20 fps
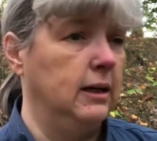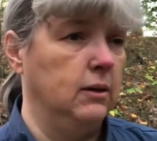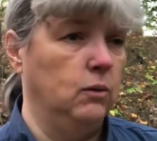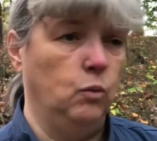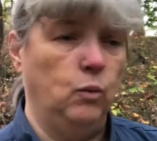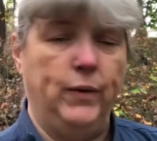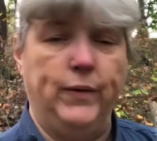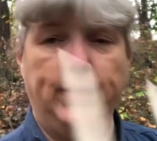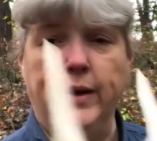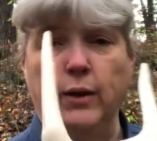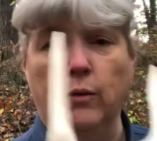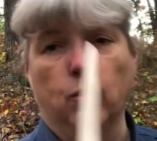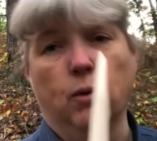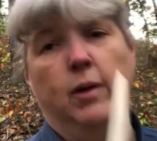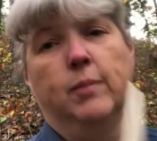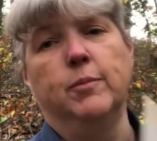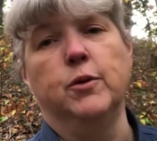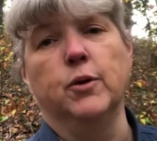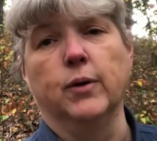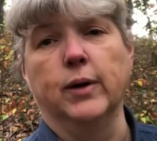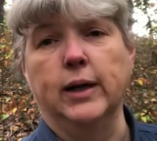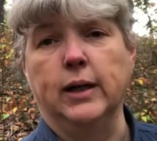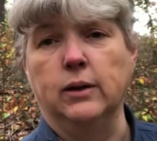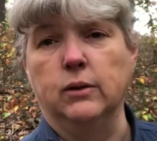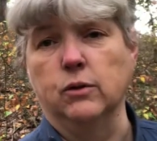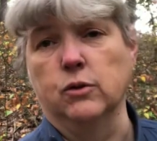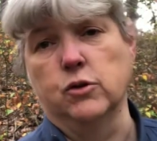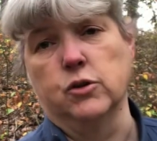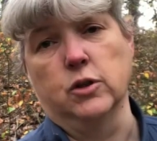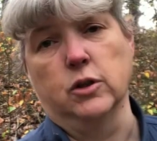when they rub their
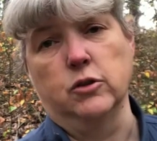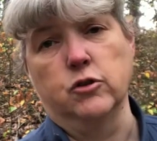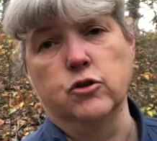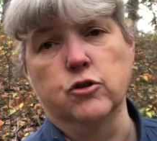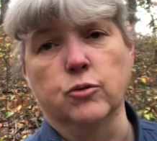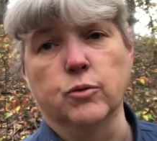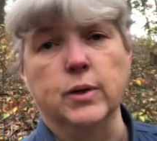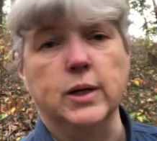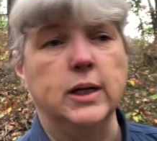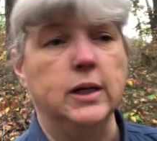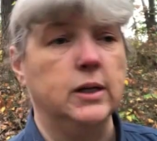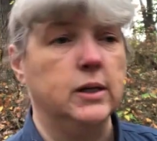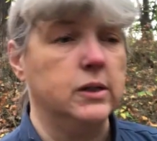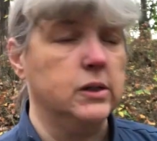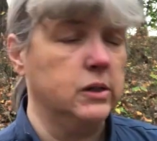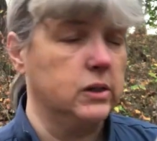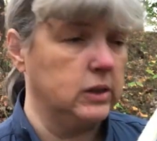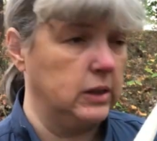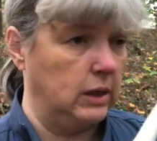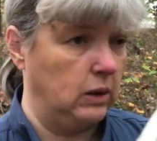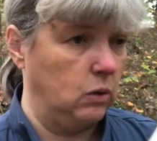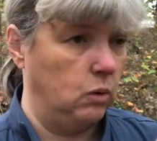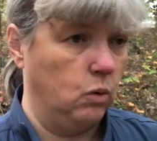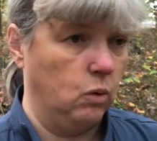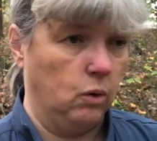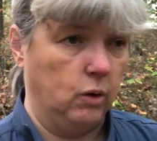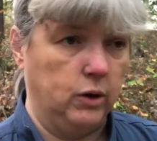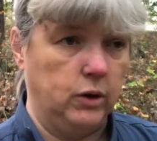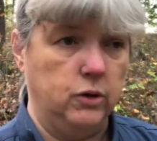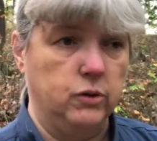antlers on trees
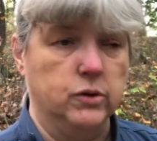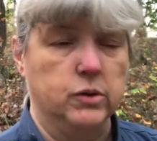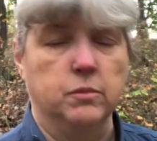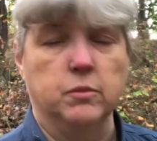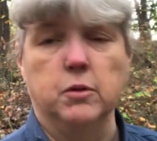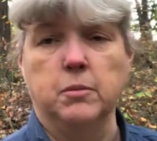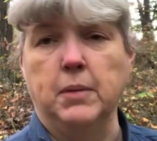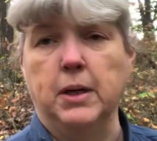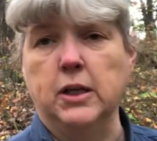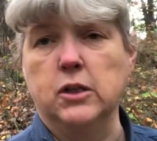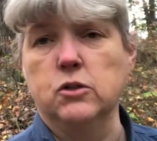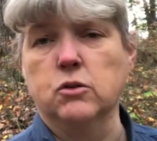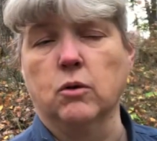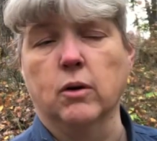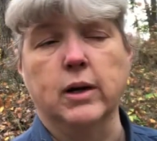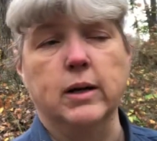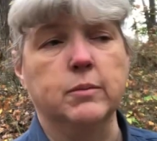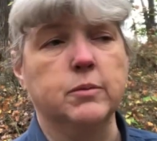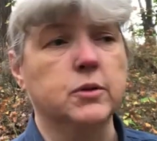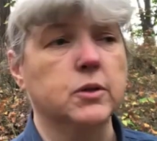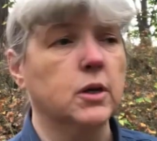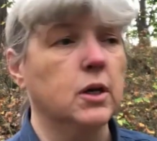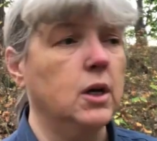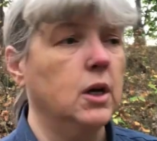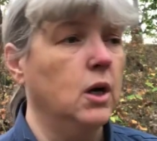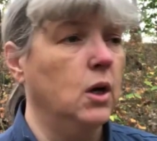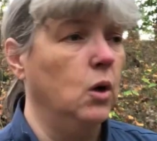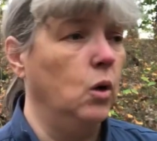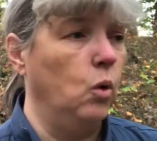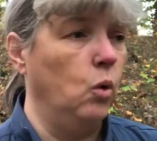or use them to make scrapes,
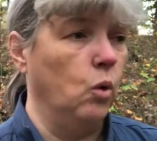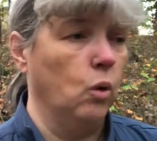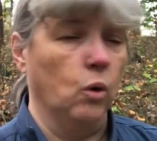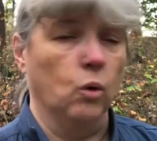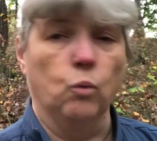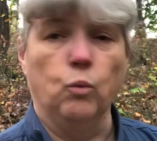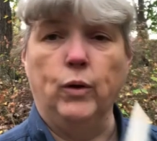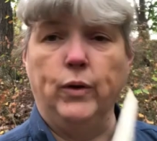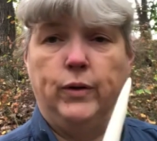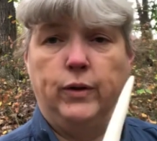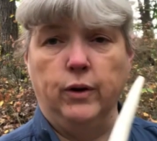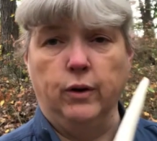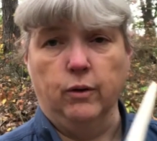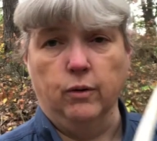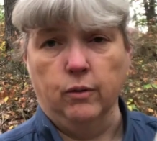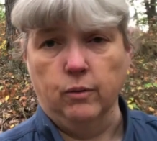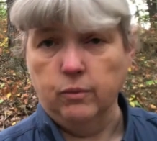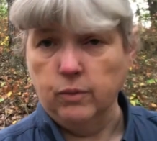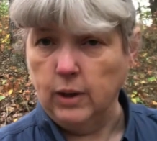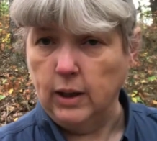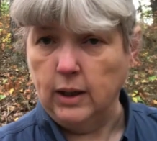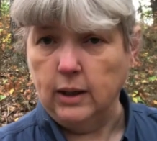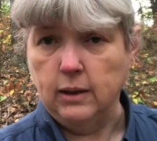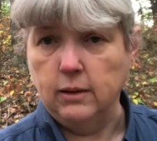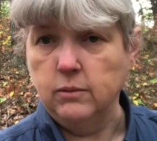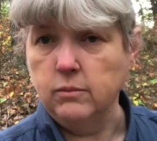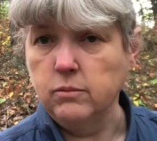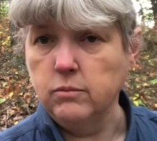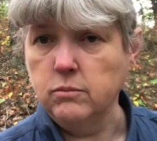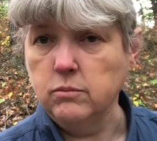or when they're
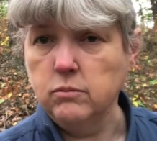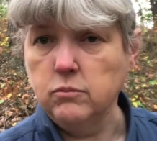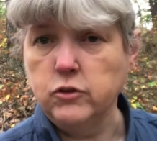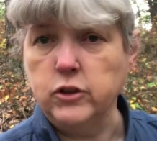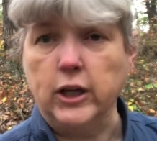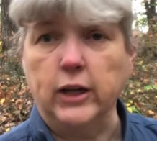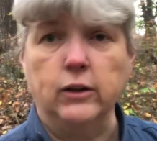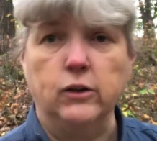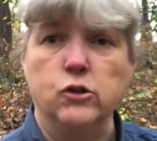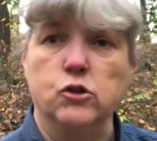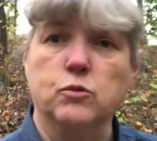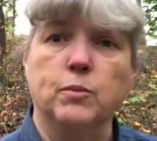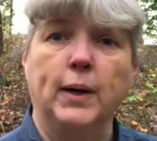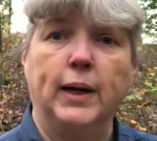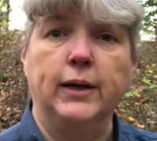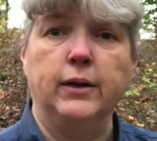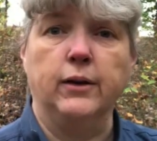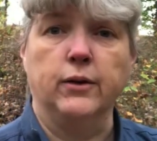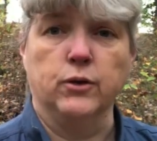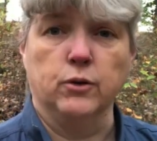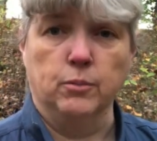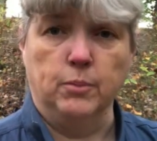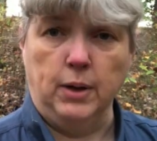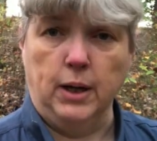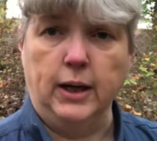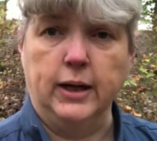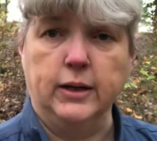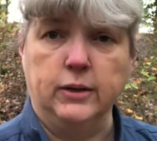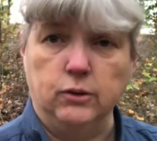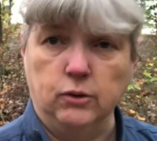challenged by another
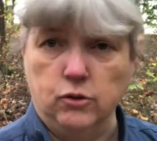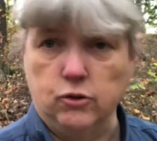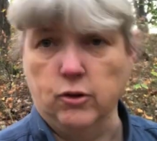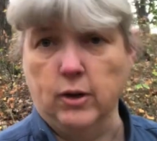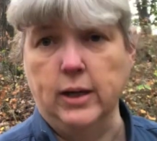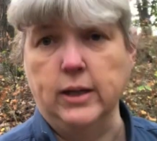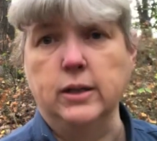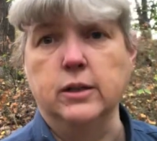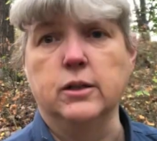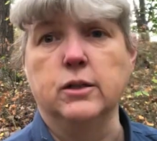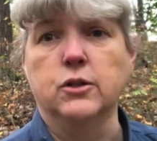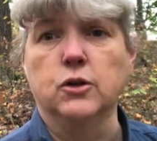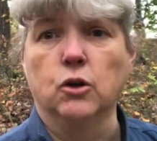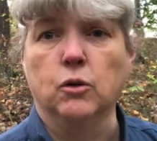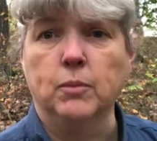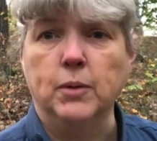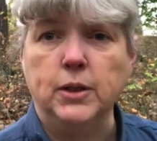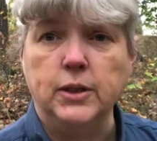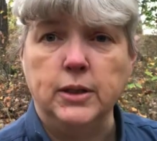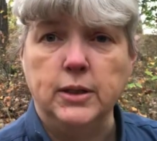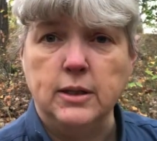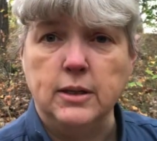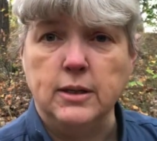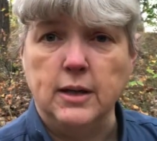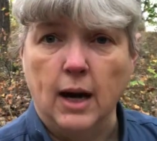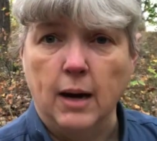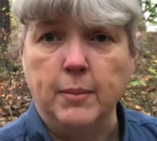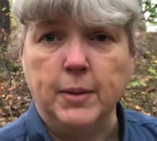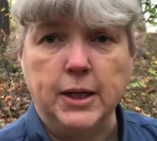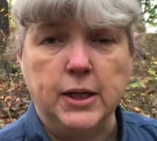buck and they're trying to determine
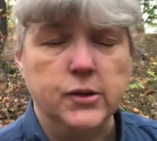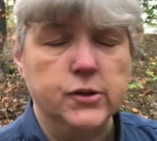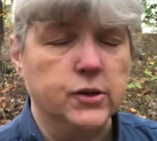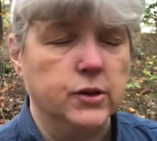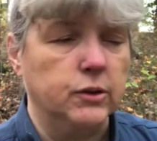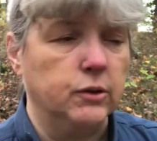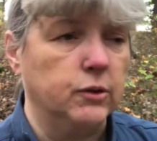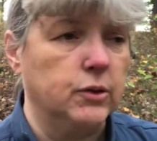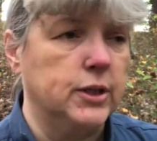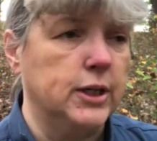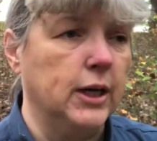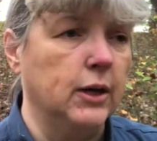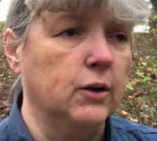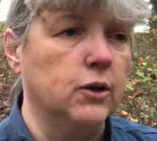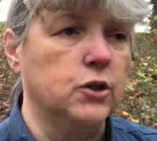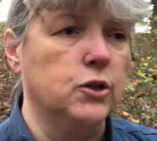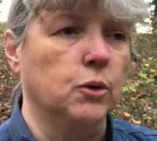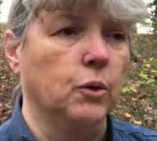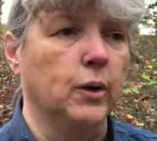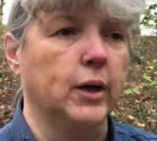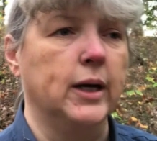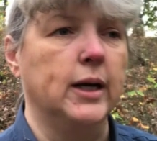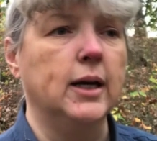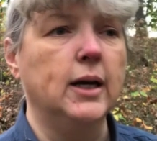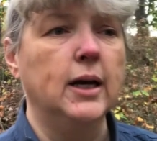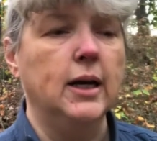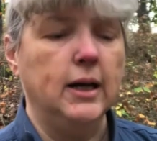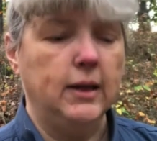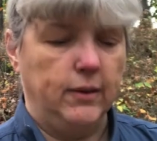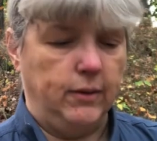dominance in their territory,
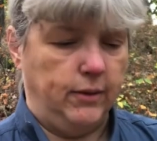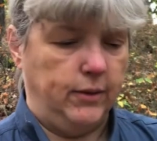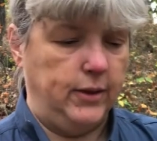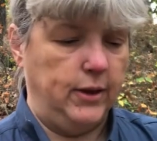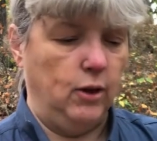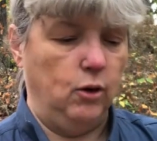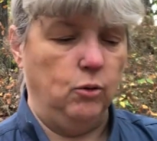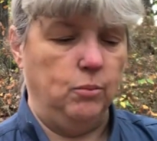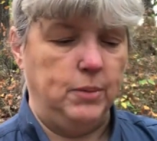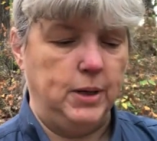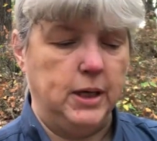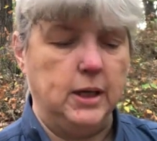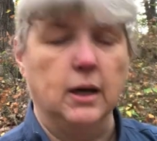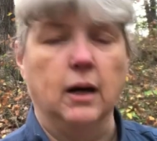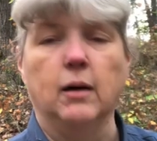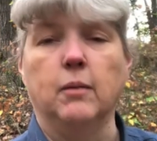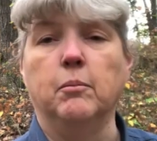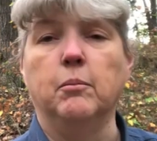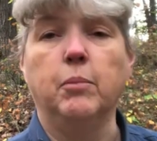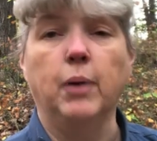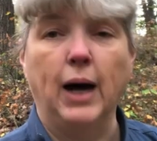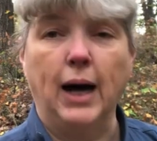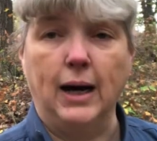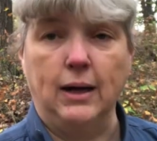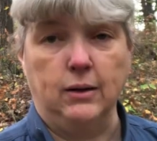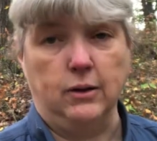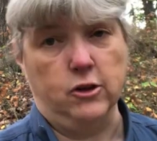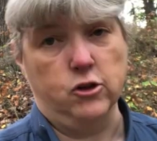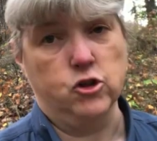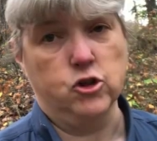they'll become
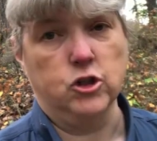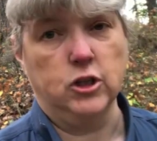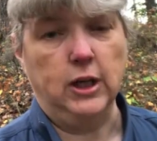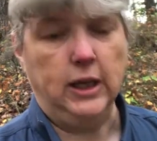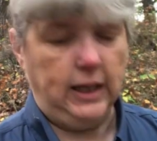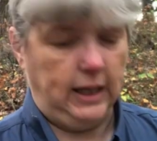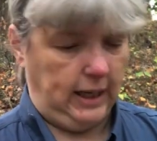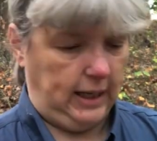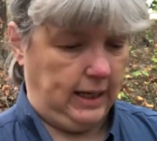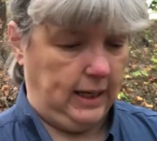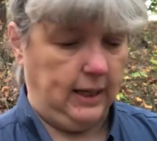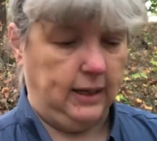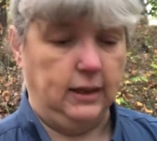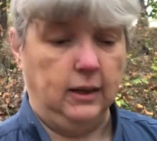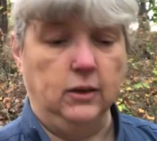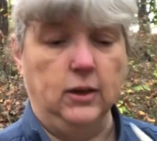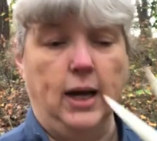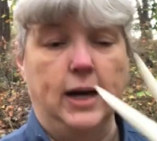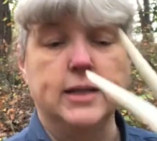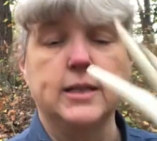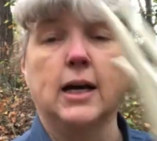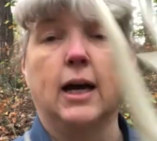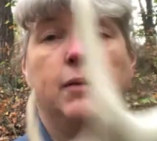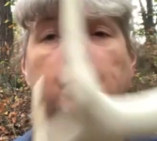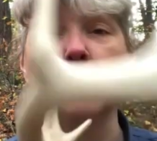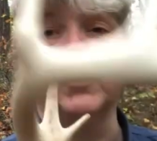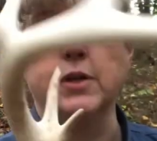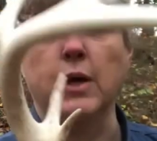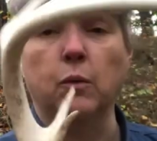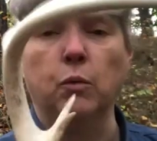polished. And a lot of
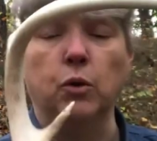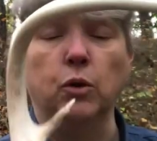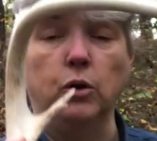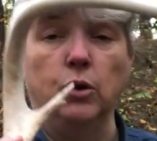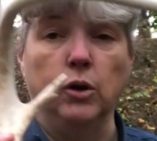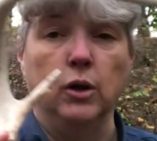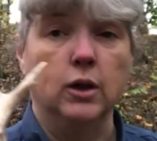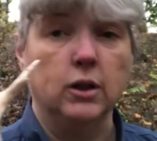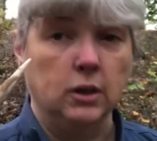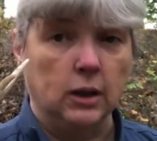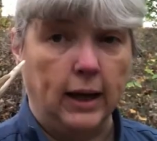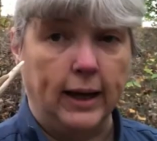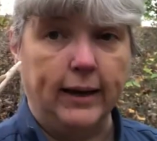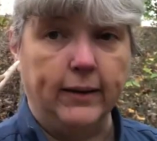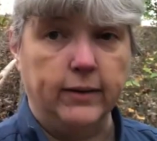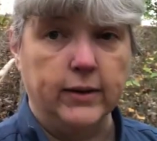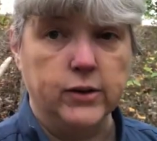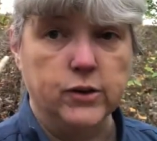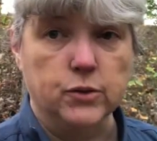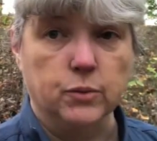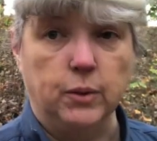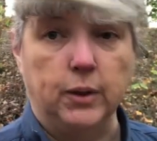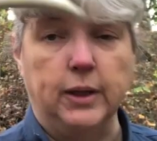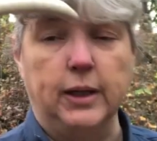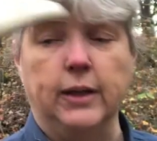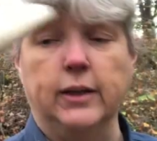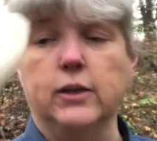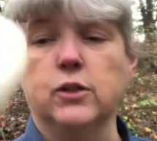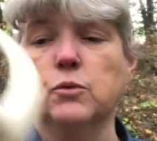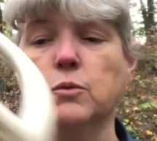times they will look like this one.
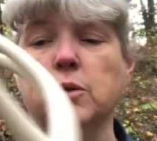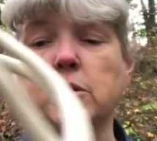Now this